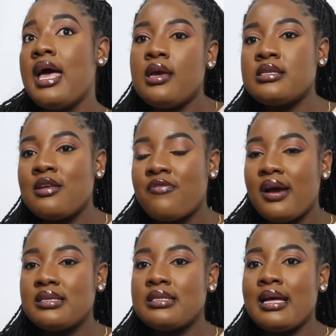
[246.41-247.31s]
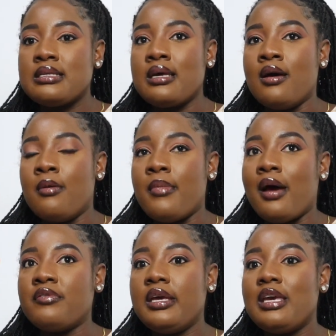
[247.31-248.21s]
is the fact that
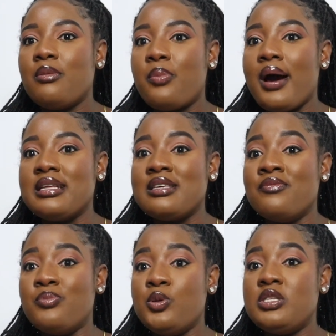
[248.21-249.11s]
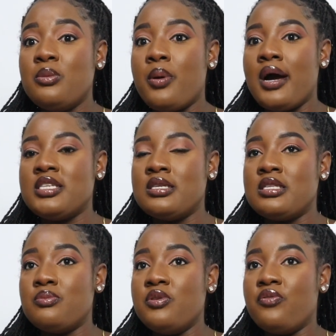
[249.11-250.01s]
I've taken part in beauty
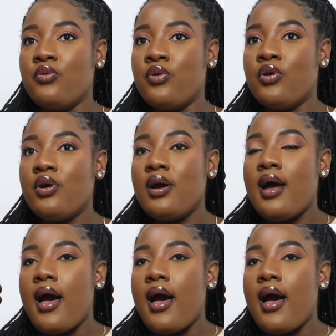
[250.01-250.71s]
pageants before.